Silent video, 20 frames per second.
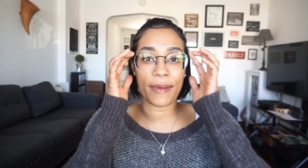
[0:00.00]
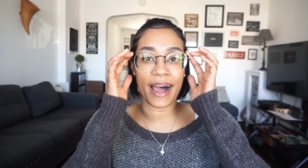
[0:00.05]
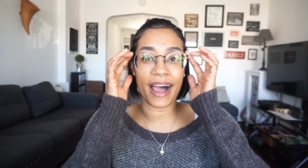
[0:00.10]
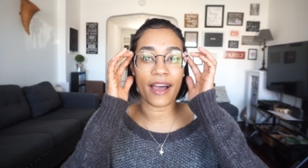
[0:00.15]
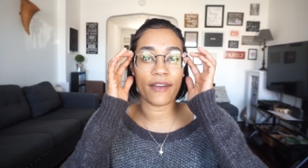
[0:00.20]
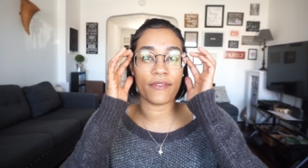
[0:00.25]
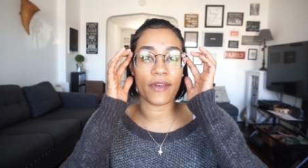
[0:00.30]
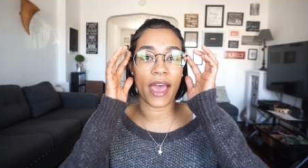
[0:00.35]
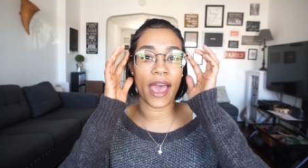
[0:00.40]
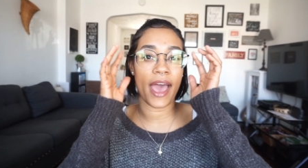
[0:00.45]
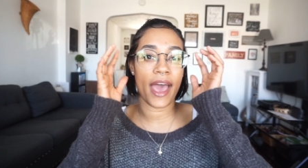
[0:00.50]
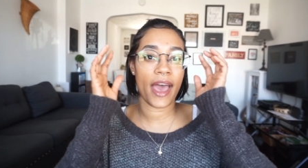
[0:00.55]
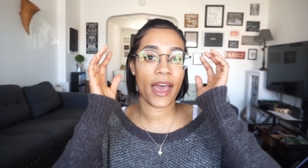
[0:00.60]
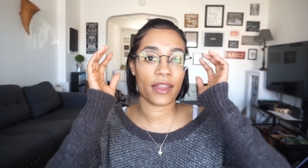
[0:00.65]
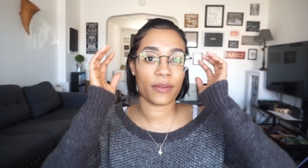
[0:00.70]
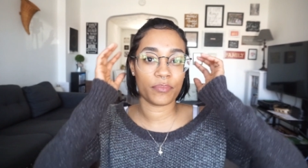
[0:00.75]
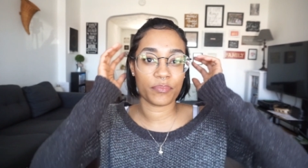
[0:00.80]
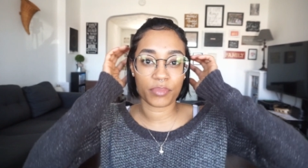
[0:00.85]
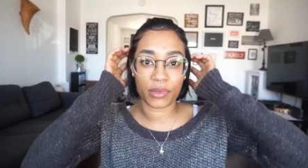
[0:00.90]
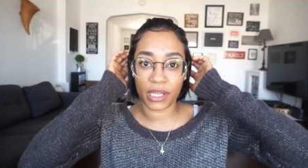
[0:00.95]
I've
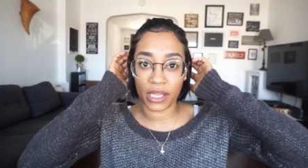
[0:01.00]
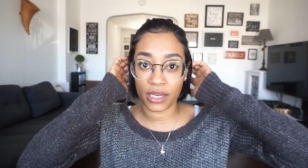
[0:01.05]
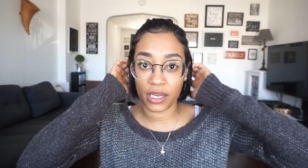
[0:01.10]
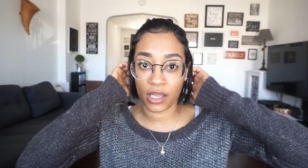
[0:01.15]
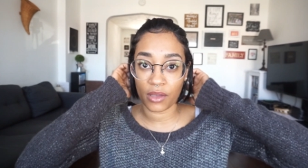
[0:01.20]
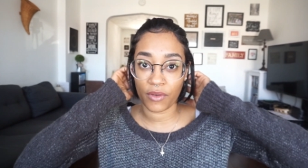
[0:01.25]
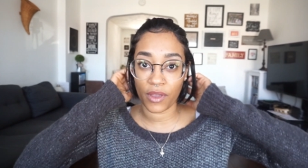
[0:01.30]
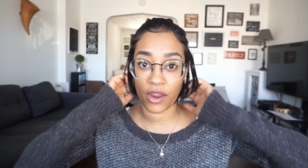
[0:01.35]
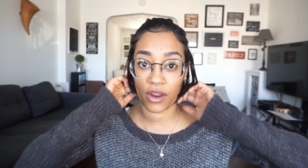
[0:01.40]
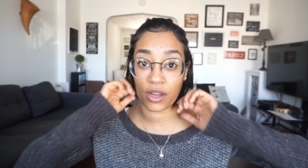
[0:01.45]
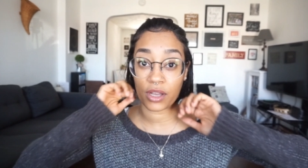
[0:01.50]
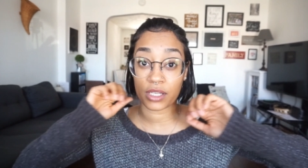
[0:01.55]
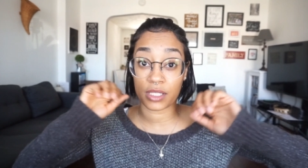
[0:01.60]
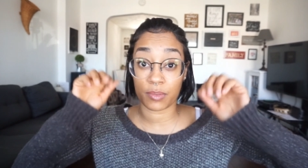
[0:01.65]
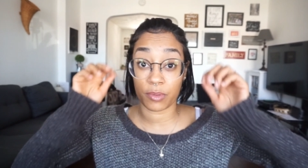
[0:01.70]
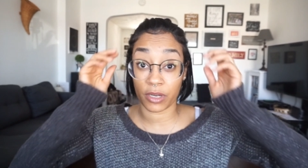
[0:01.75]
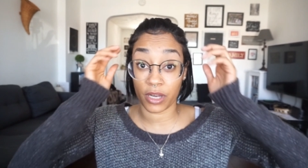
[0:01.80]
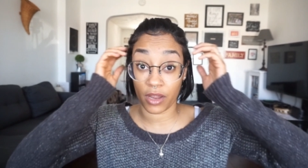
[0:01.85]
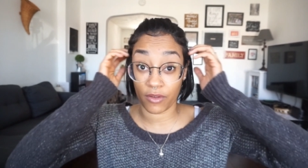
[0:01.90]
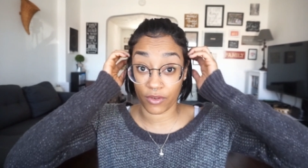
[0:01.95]
had plenty of haircuts,
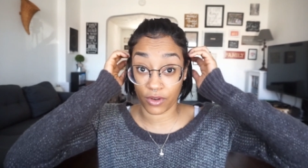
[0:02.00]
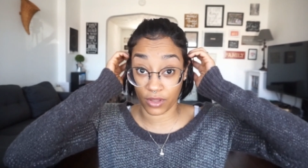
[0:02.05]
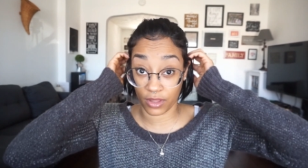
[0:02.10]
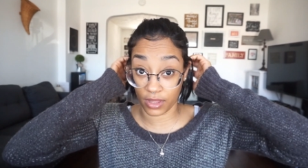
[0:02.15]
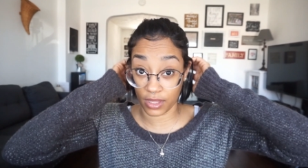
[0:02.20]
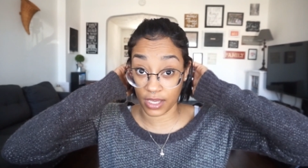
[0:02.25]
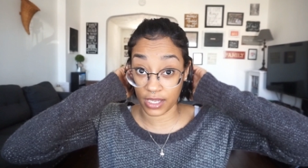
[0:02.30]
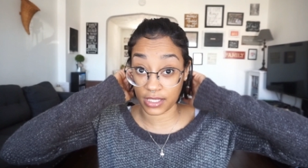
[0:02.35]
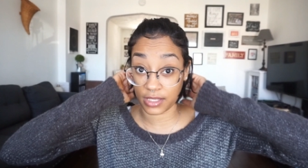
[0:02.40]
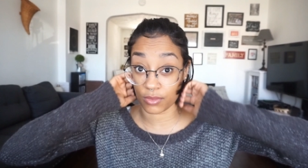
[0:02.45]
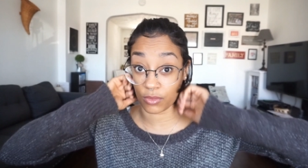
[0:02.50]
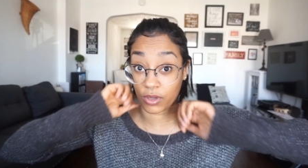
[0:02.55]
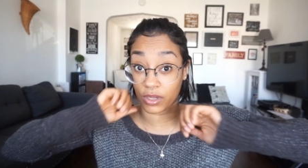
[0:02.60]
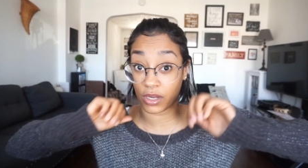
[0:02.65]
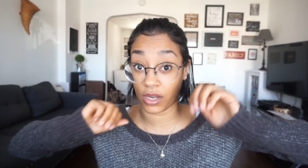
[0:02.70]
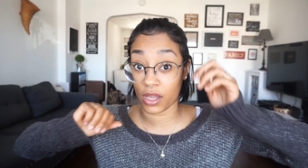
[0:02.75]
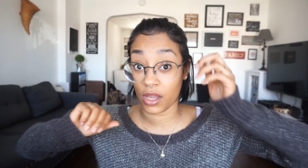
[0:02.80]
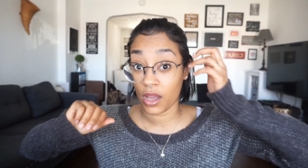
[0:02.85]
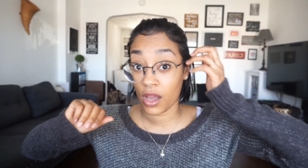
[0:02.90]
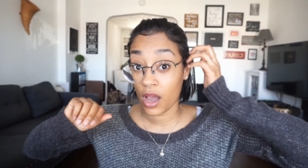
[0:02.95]
but never this one.